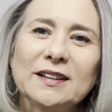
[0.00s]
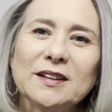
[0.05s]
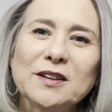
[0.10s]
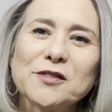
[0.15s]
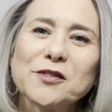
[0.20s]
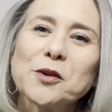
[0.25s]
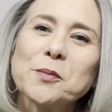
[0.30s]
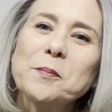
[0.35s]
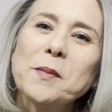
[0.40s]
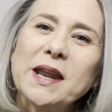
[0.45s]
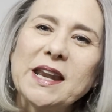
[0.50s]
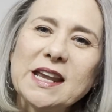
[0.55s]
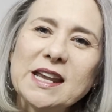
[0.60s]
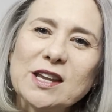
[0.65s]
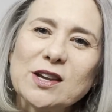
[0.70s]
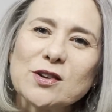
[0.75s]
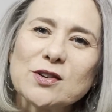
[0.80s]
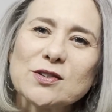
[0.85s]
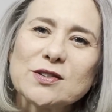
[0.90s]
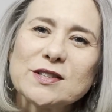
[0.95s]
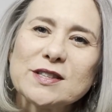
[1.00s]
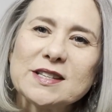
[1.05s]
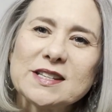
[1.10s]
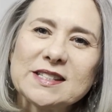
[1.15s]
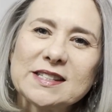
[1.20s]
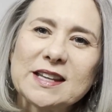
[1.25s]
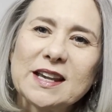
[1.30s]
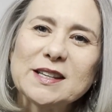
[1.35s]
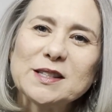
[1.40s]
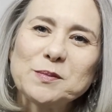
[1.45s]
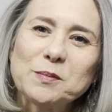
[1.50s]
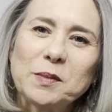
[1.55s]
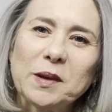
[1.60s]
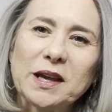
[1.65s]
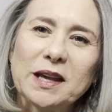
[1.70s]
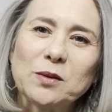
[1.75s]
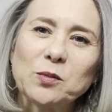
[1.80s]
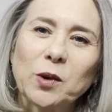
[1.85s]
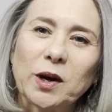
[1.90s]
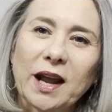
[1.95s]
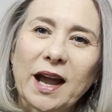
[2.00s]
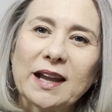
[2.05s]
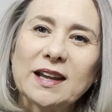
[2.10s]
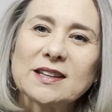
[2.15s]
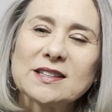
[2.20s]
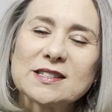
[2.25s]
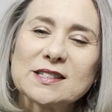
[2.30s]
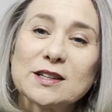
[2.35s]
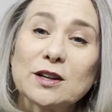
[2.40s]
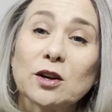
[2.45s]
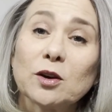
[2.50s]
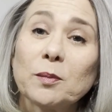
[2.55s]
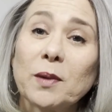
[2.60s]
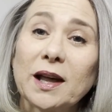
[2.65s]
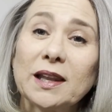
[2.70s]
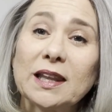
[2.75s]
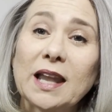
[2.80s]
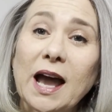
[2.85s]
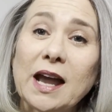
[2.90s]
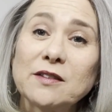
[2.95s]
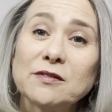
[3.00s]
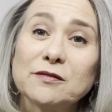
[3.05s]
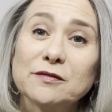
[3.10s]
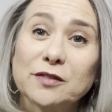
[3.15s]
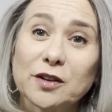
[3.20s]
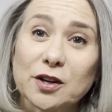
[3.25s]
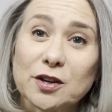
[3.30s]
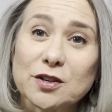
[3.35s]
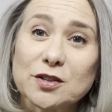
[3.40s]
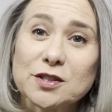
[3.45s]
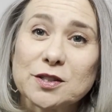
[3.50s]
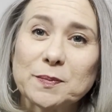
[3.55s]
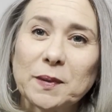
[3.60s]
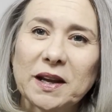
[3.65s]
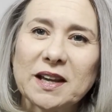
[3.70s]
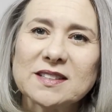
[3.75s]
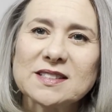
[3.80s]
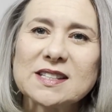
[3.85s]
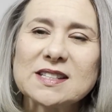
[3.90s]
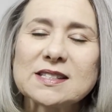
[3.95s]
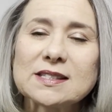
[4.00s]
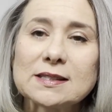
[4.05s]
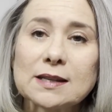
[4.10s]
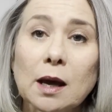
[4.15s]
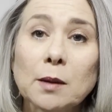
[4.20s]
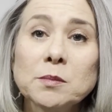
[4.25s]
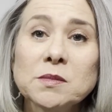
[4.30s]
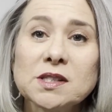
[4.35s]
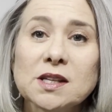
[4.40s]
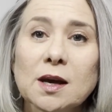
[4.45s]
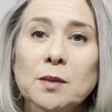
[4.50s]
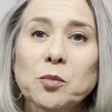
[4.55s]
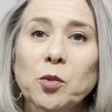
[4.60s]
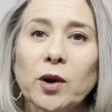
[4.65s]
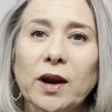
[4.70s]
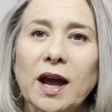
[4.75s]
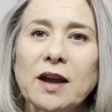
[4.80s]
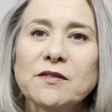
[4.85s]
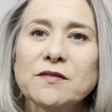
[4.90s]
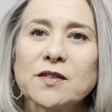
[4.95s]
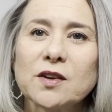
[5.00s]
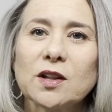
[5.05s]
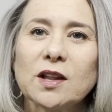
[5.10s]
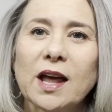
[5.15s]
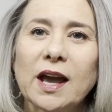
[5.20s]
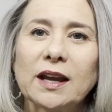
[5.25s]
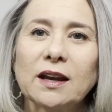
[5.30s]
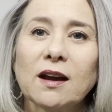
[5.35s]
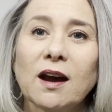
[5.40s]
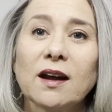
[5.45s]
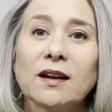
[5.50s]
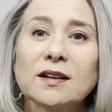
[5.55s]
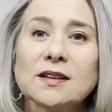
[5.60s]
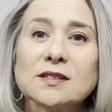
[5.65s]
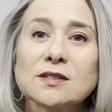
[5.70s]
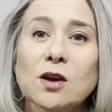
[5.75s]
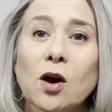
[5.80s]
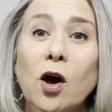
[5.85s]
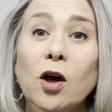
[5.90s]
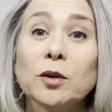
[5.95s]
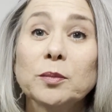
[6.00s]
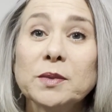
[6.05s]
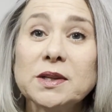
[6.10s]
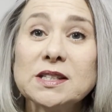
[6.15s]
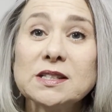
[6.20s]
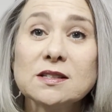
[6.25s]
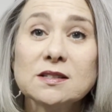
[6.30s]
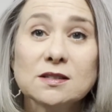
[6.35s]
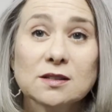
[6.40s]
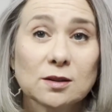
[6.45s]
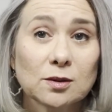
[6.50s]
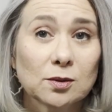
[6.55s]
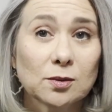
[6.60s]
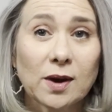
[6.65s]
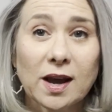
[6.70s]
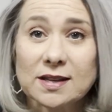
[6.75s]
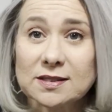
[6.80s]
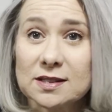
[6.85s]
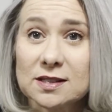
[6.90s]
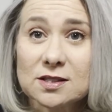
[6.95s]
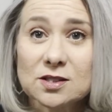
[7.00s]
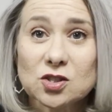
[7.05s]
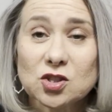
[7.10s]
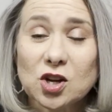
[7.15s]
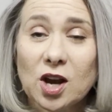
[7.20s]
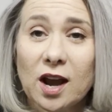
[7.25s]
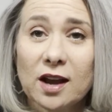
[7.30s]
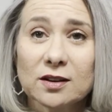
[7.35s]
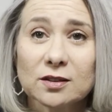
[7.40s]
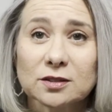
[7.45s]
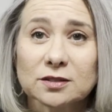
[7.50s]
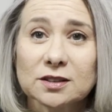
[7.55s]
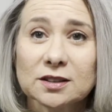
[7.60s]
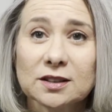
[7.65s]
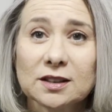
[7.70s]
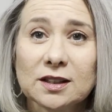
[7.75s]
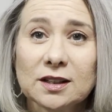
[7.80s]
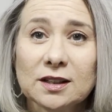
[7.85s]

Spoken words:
For many years, this has been what I consider my life verse because it sums up what I feel like God has called me to do as his child.